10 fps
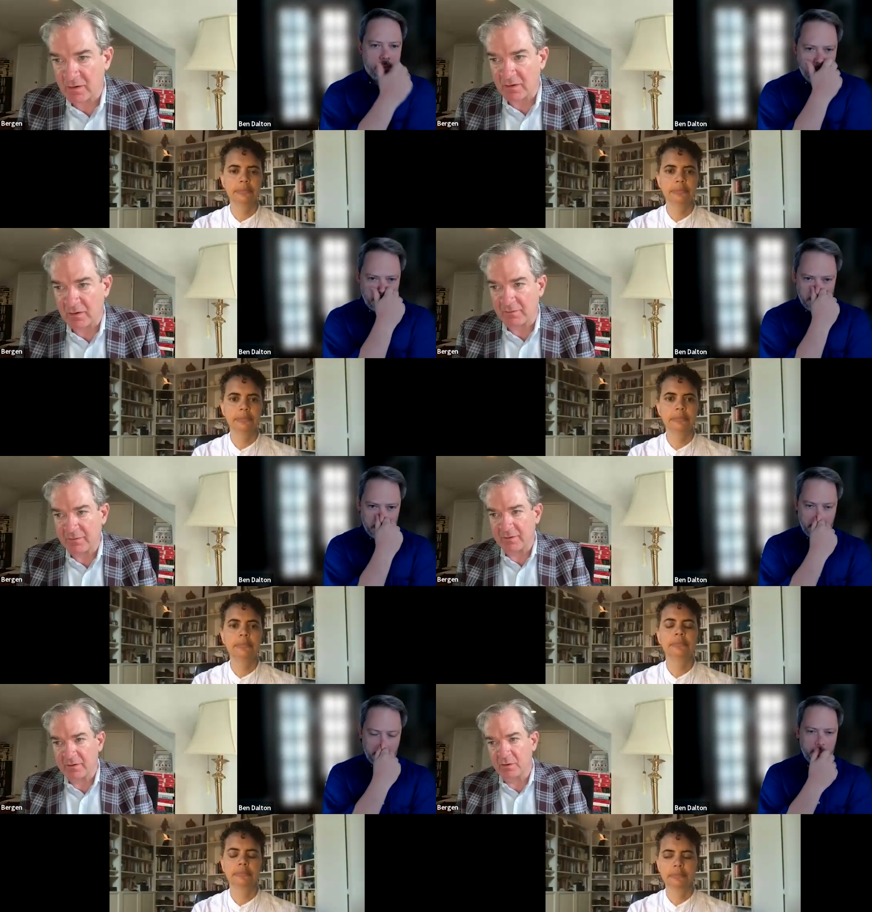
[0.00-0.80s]
Speaker 1: of
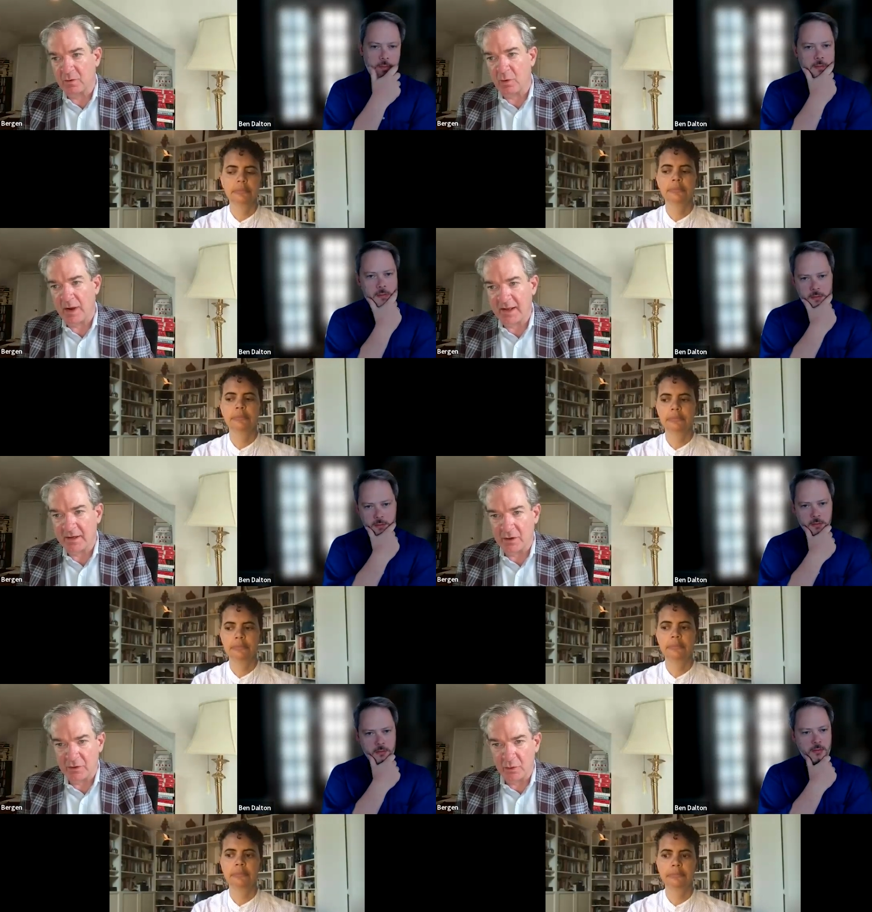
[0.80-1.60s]

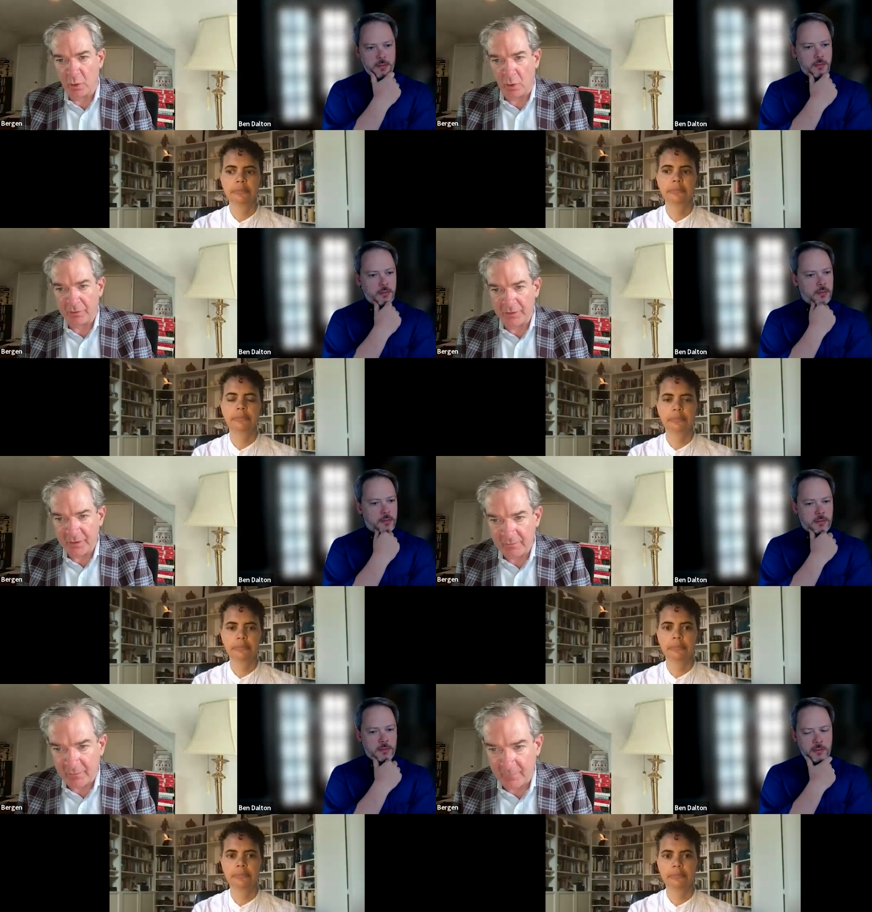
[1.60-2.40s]
Ukraine north
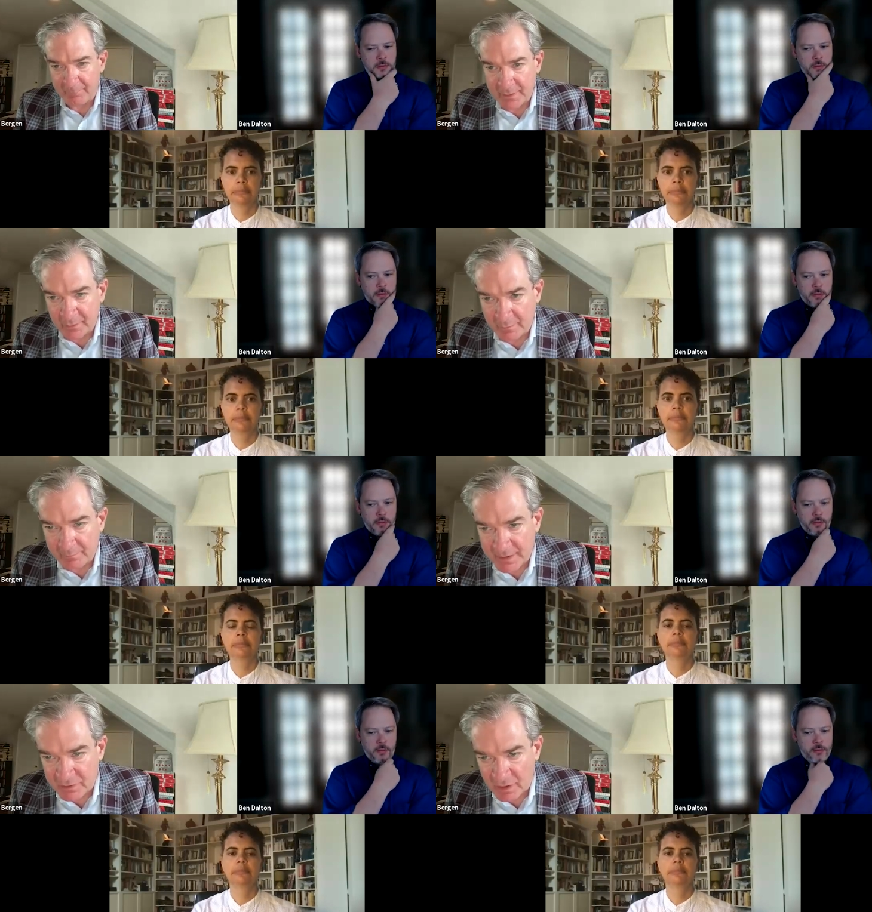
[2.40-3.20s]
from Bill
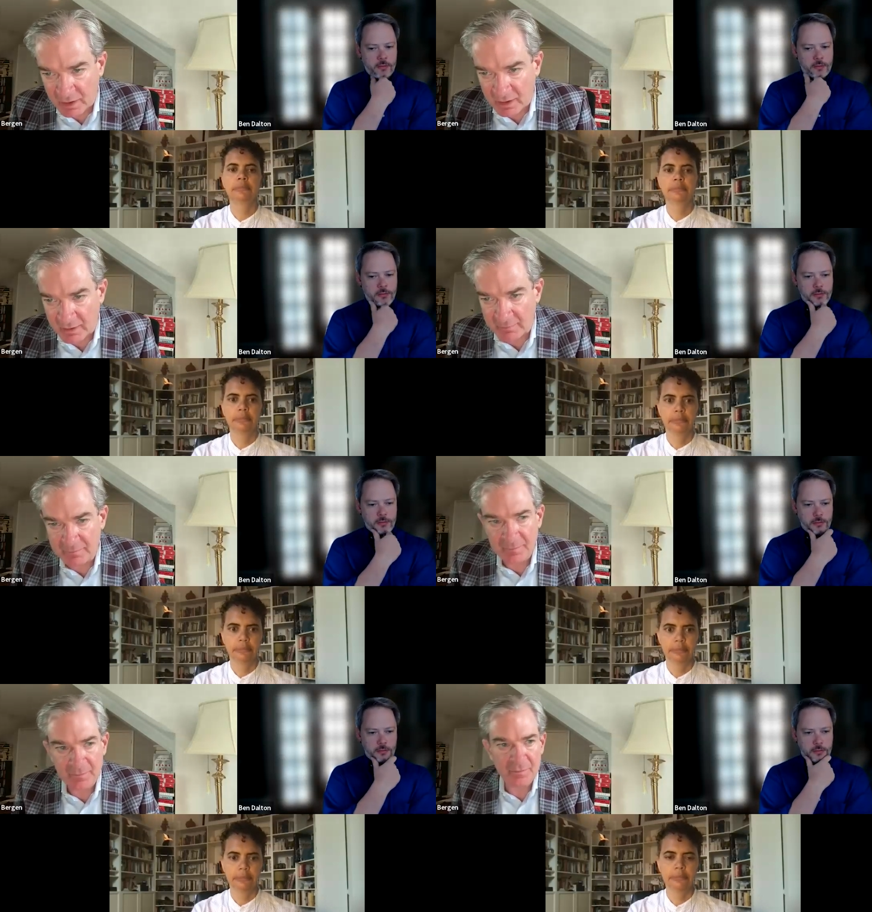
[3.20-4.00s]
Petrarca?
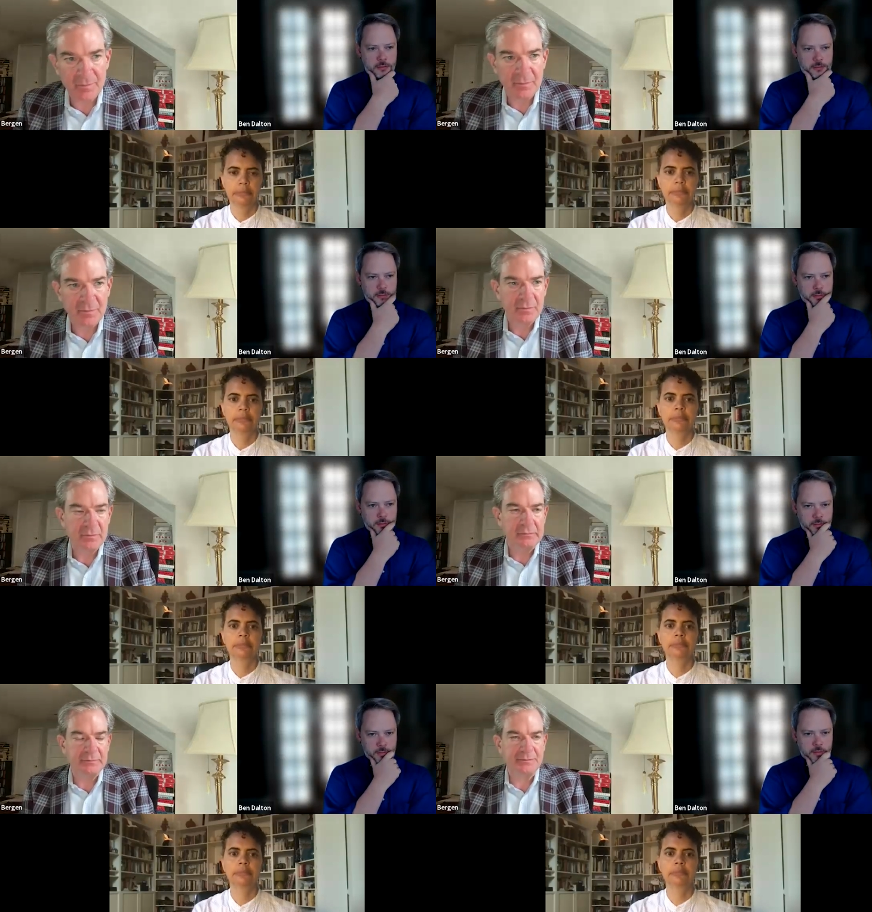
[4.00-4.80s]

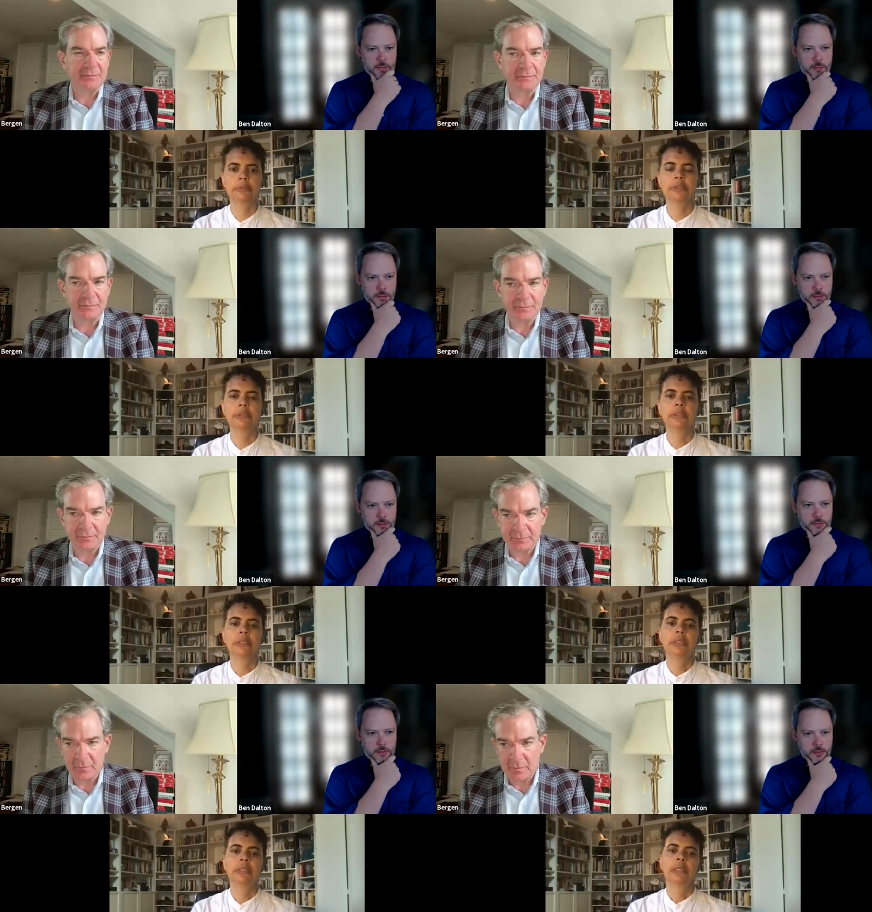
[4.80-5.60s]
Speaker 2: Mm -hmm.
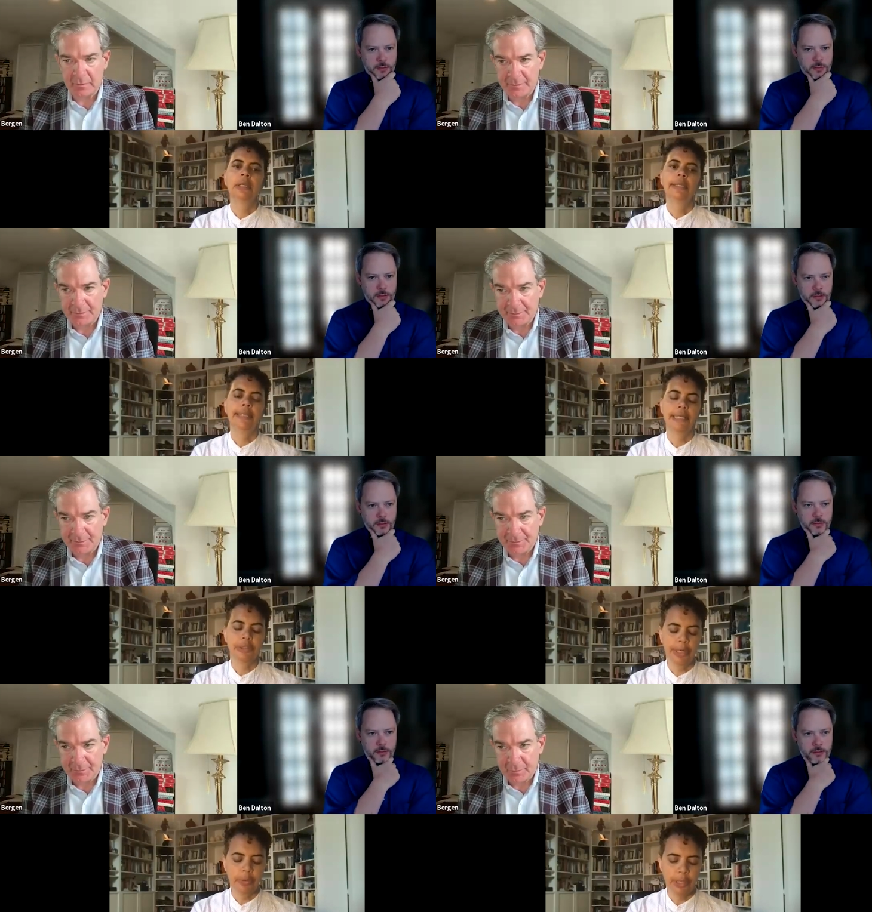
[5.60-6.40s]
That's a
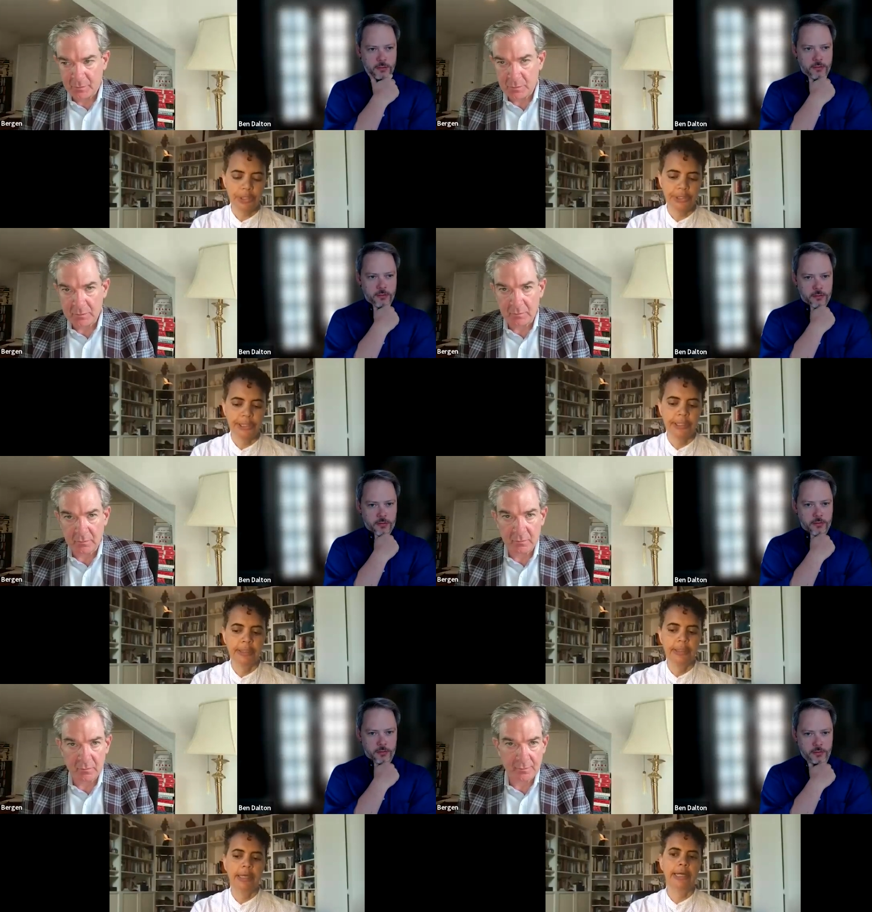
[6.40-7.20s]
great
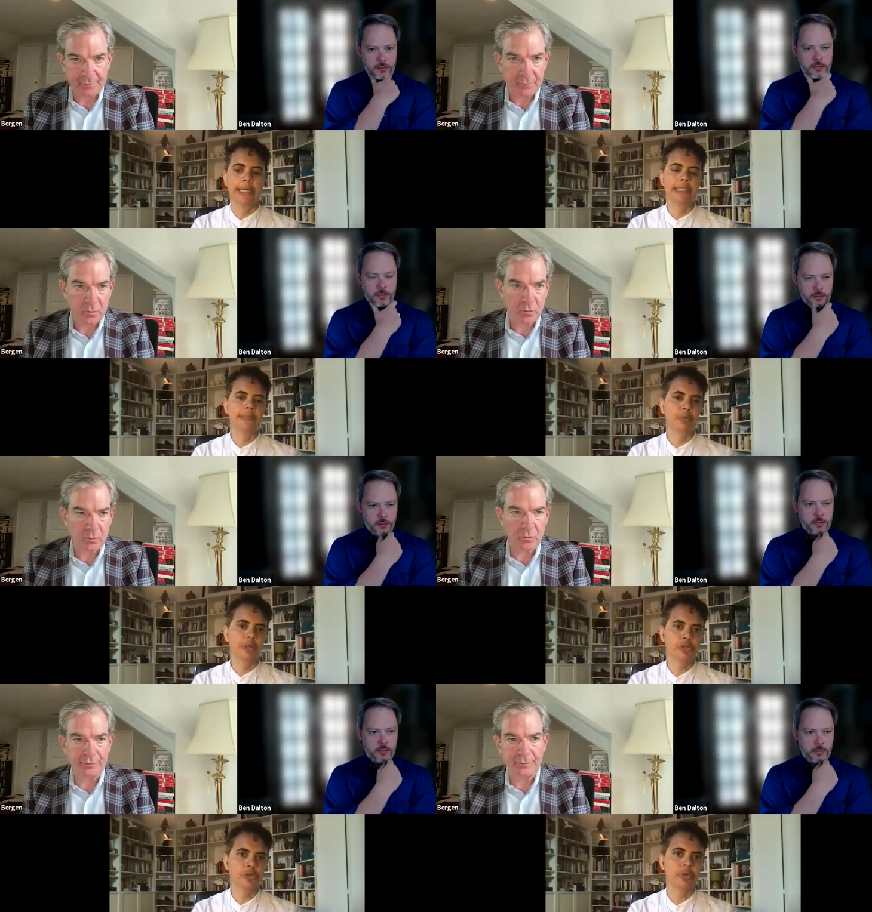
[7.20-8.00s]
question. Uh, it's
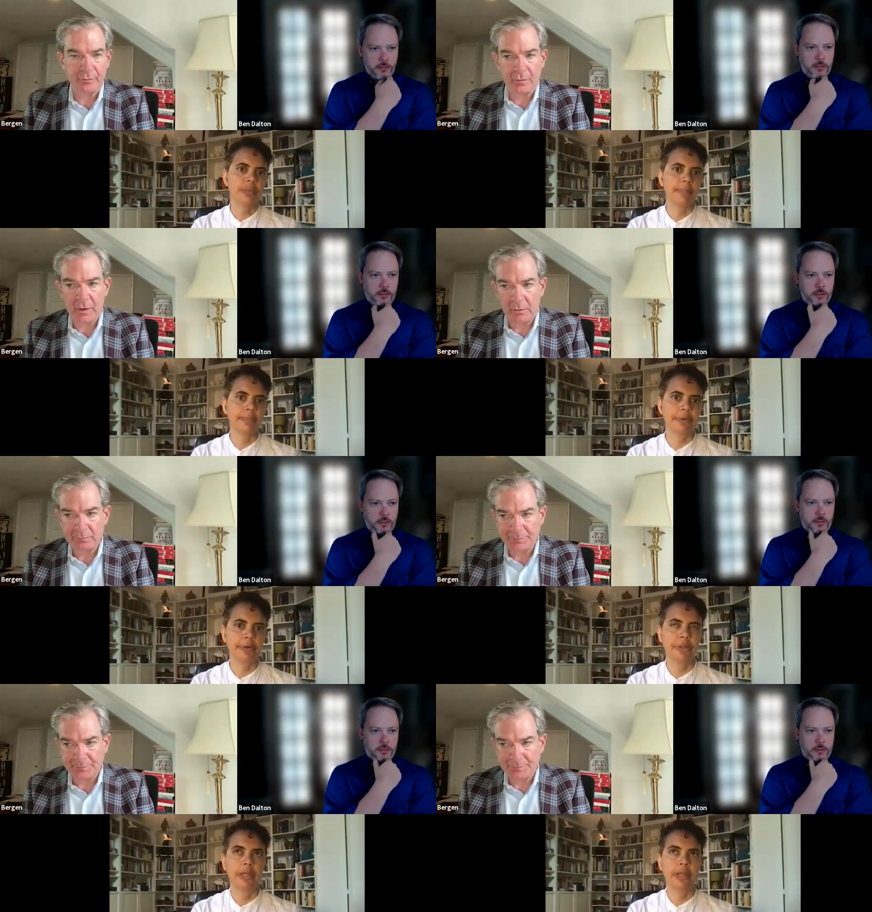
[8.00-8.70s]
important to remember